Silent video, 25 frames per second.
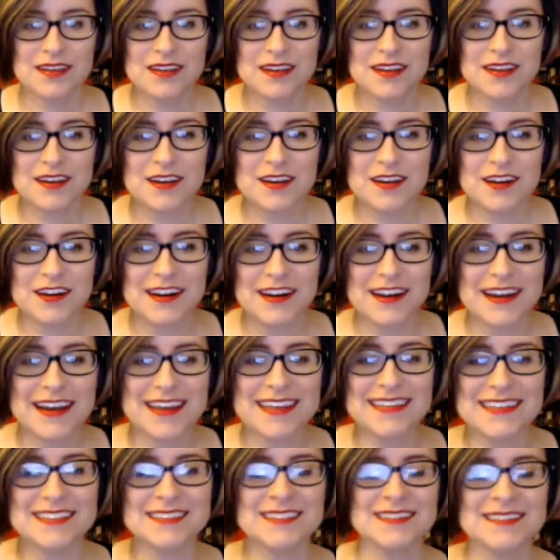
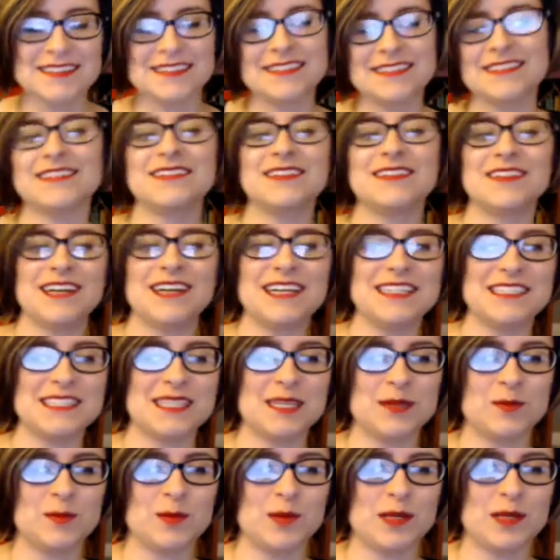Alright. Alright,
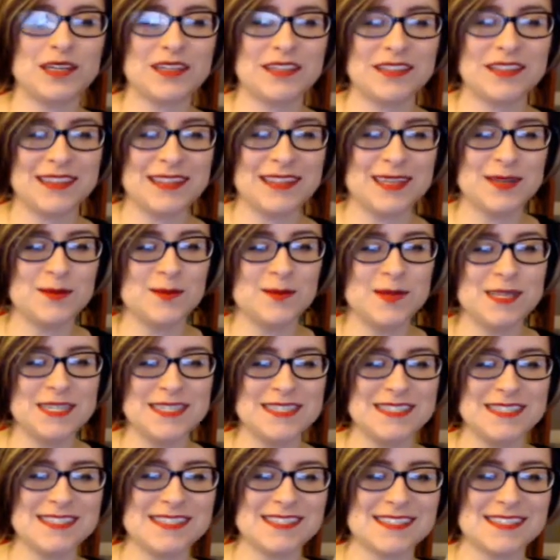Timber. Thin
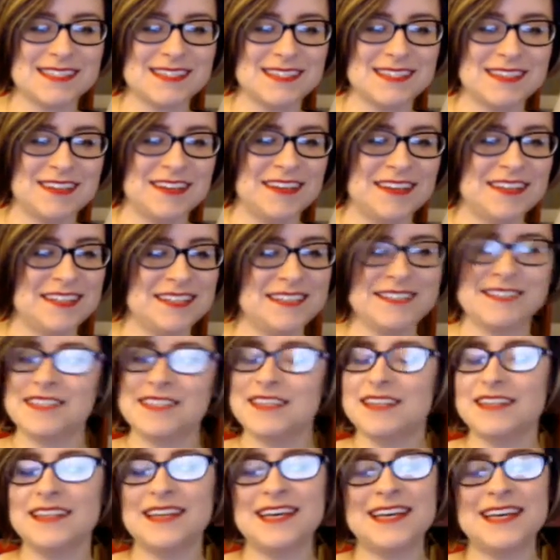Mints.
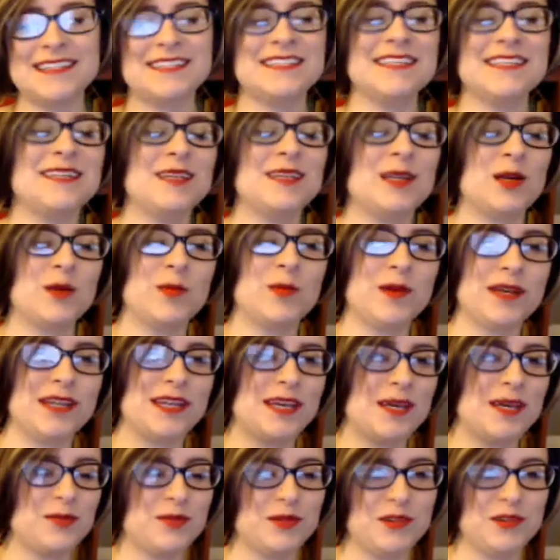Still not dinner, but I
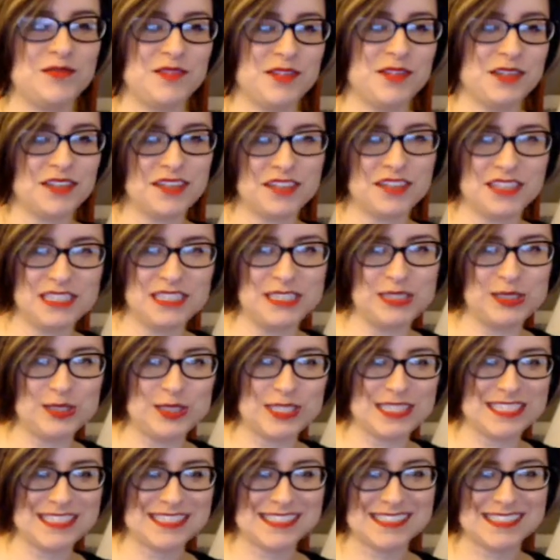approve your cookie
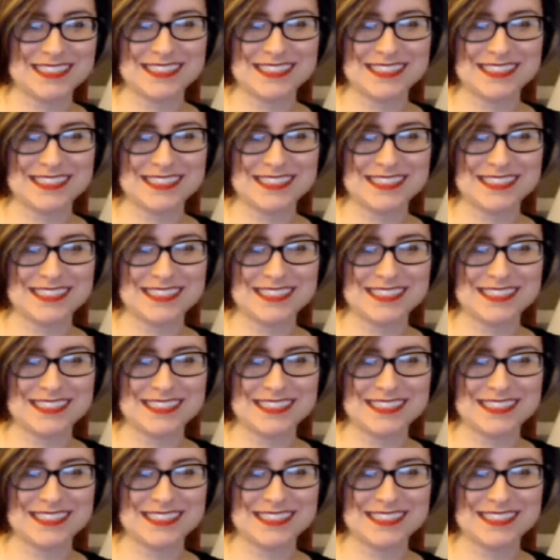choice.